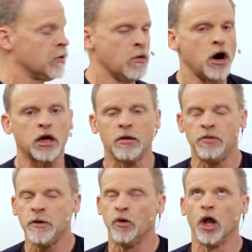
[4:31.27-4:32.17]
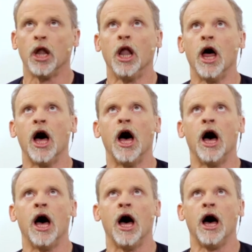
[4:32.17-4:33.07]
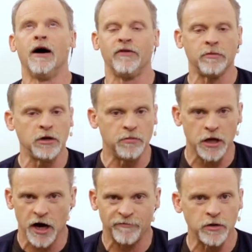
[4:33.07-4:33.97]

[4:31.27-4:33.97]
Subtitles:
The marketing people love MTBF